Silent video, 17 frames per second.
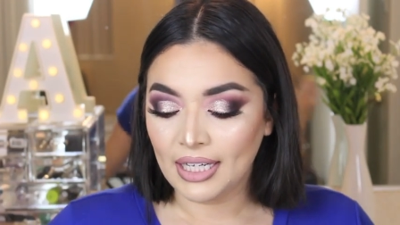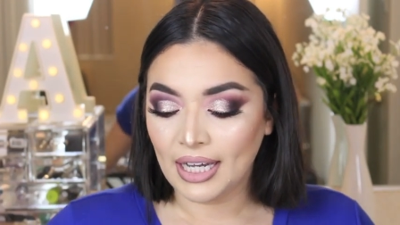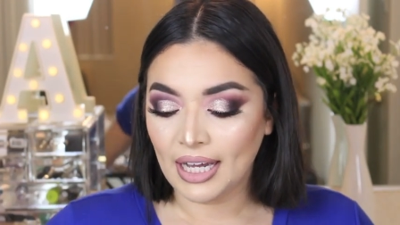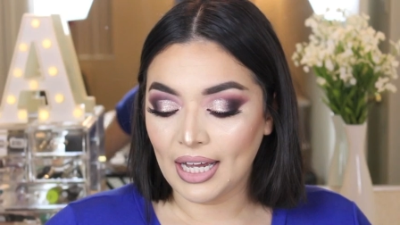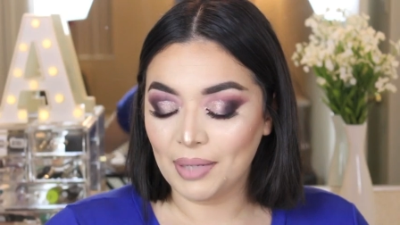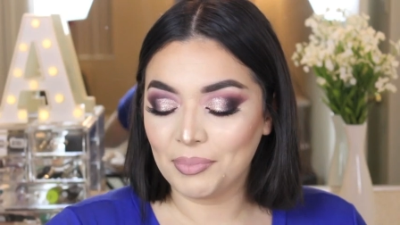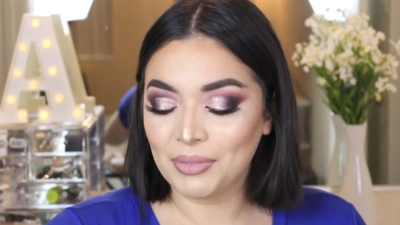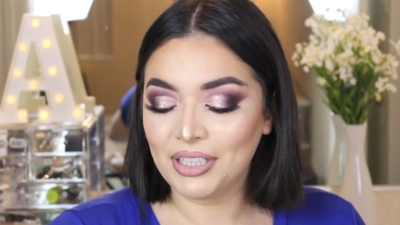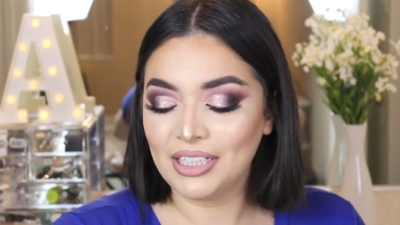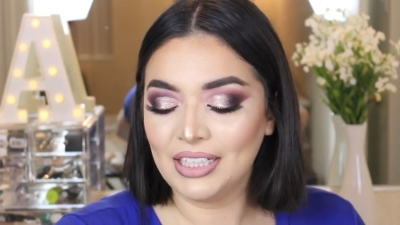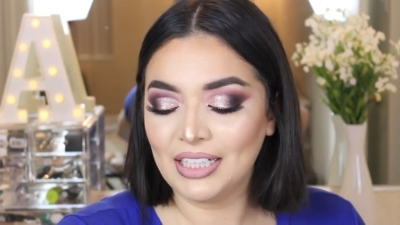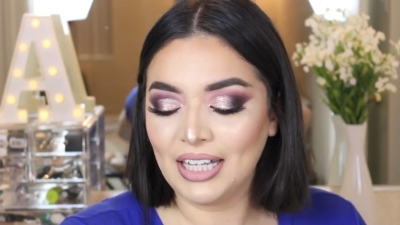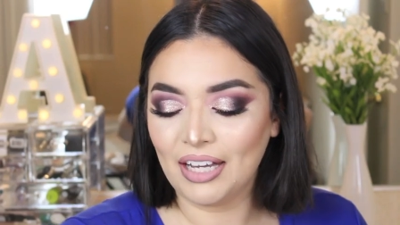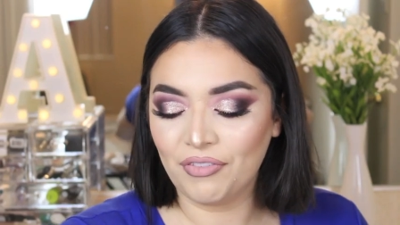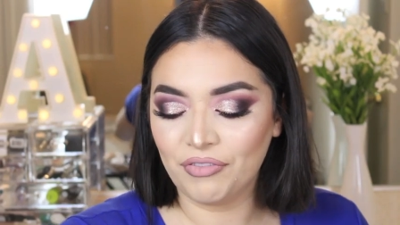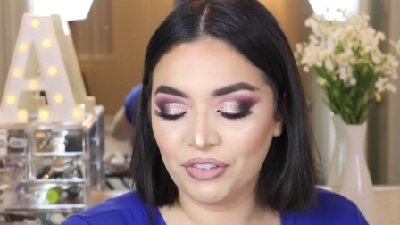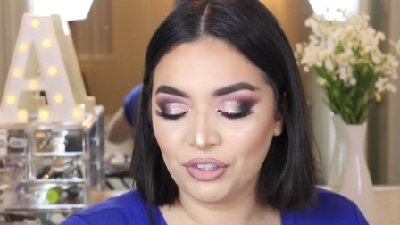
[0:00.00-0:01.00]
I'm gonna
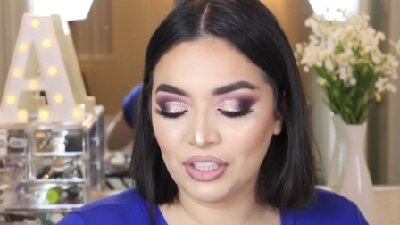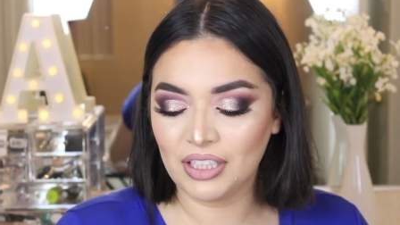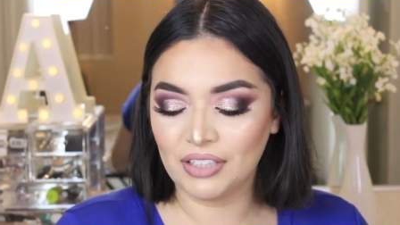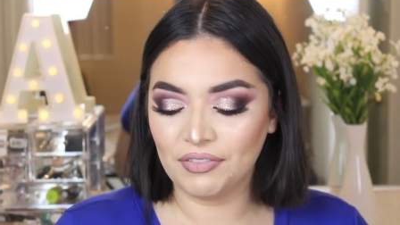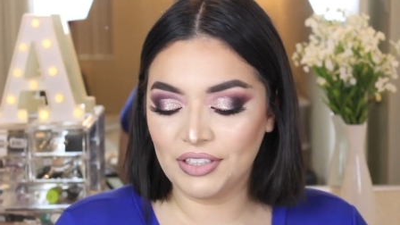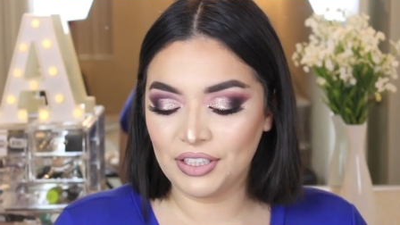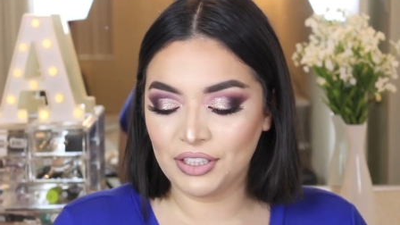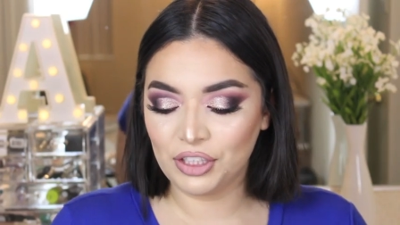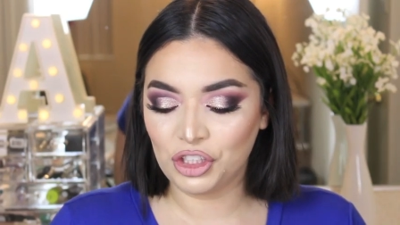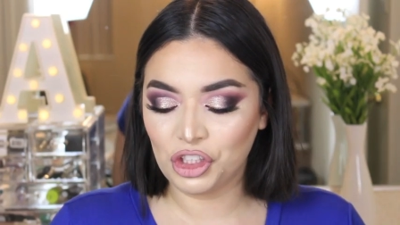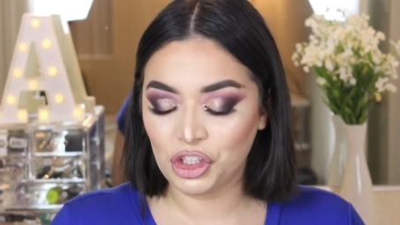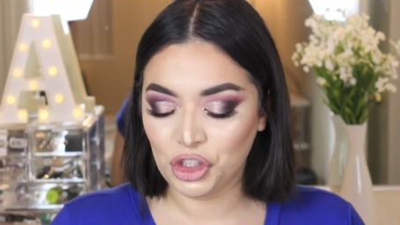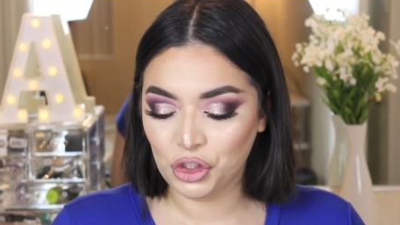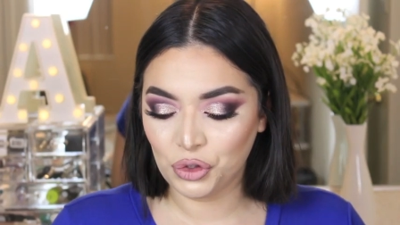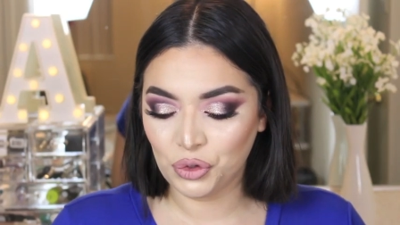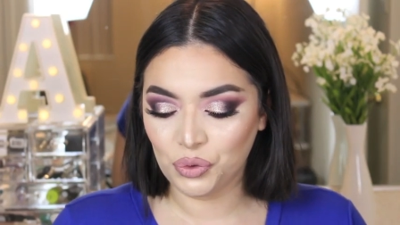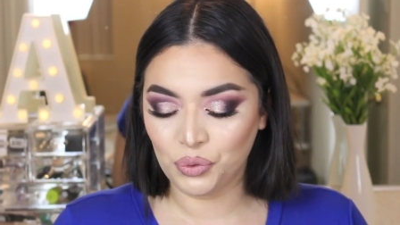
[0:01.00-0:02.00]
have to give it
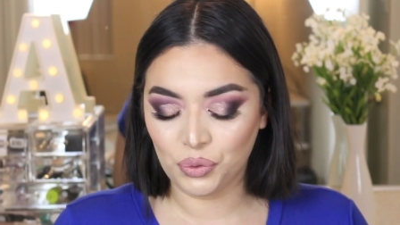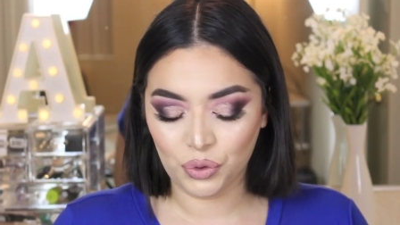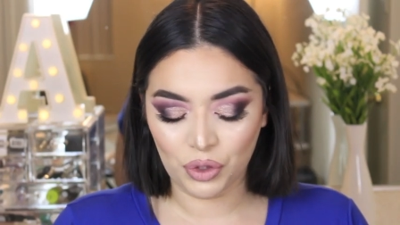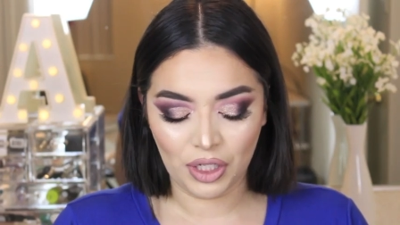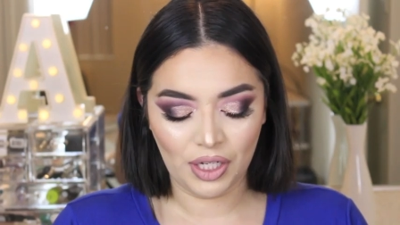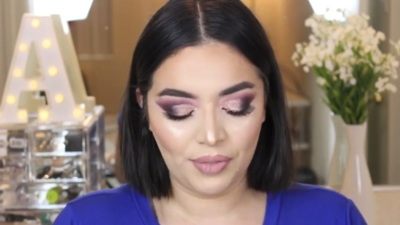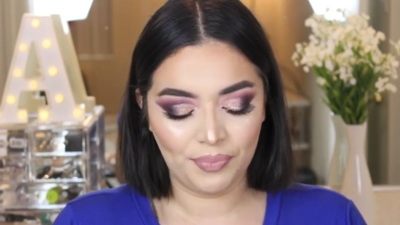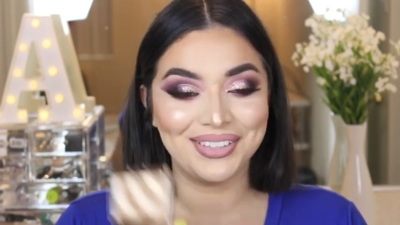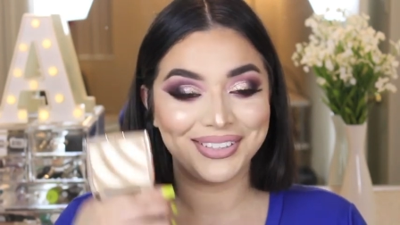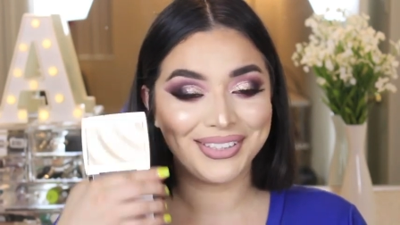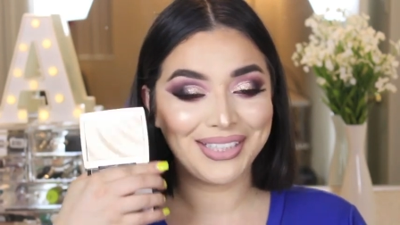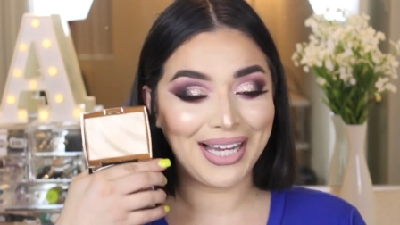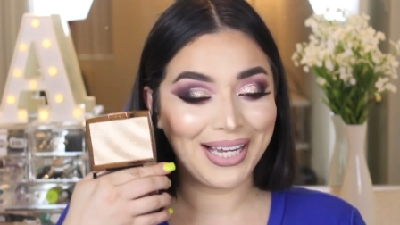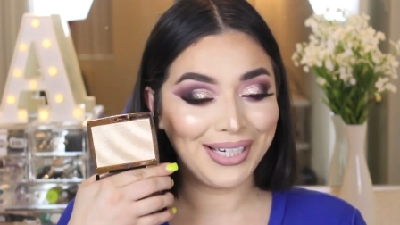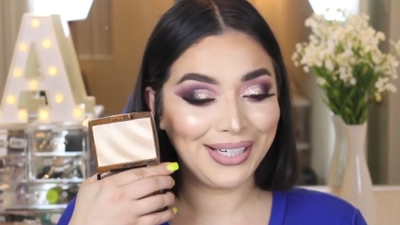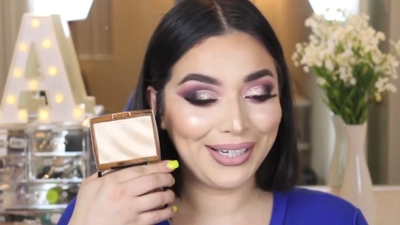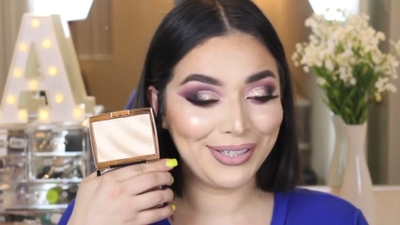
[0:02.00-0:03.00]
to this
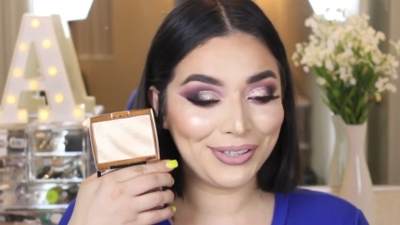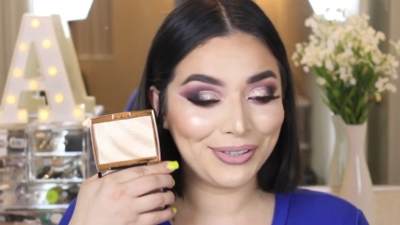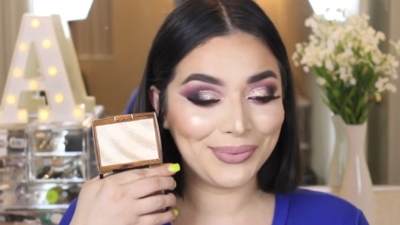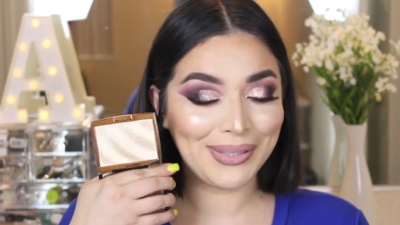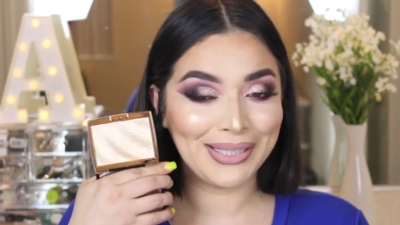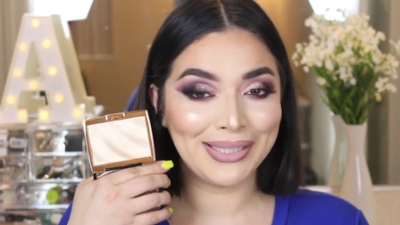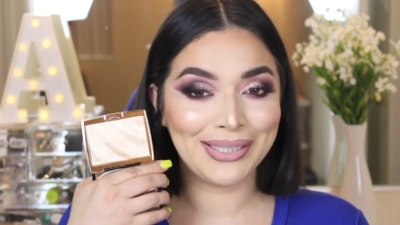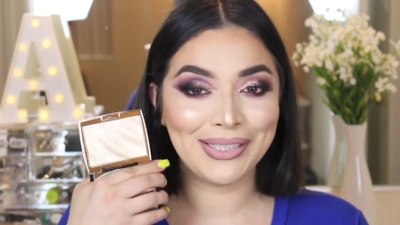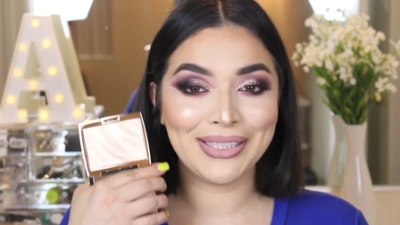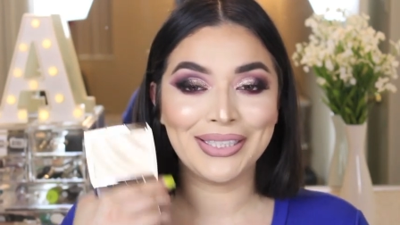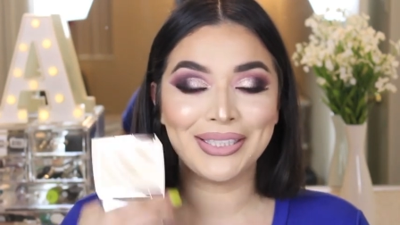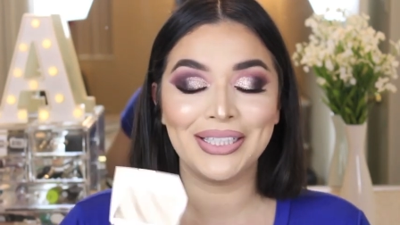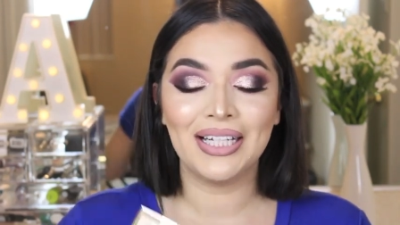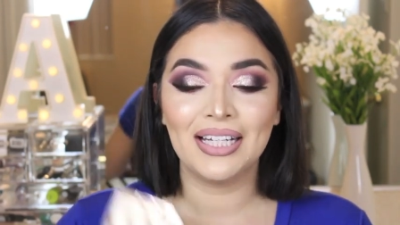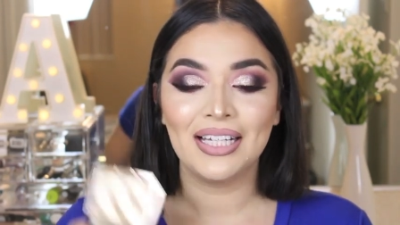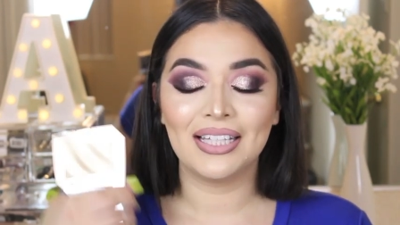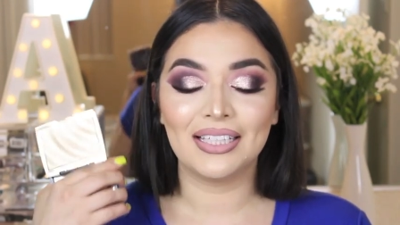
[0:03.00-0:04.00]
highlighter right here.